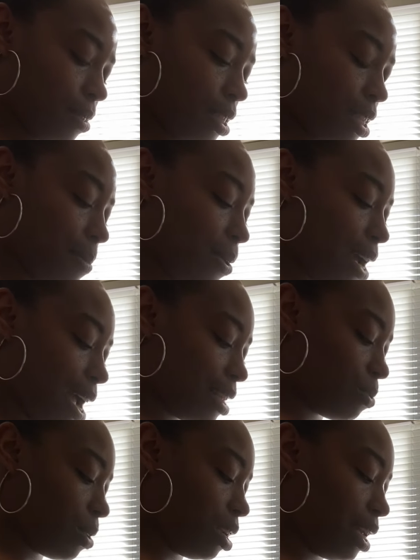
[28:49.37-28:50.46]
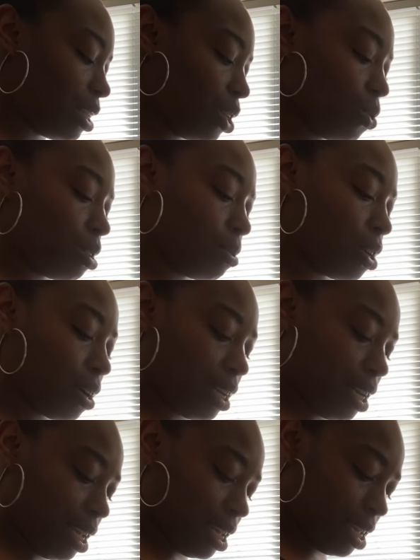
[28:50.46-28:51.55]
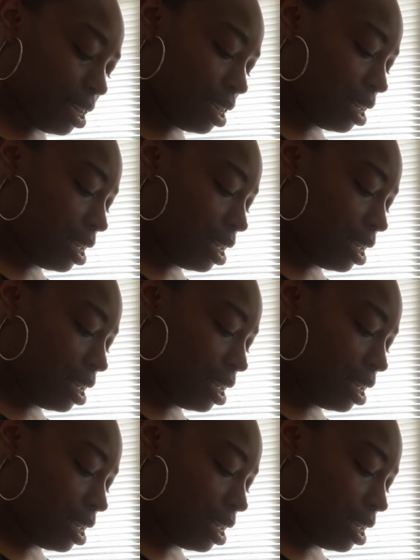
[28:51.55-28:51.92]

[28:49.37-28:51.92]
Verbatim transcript: Some of you guys really need to do some turning in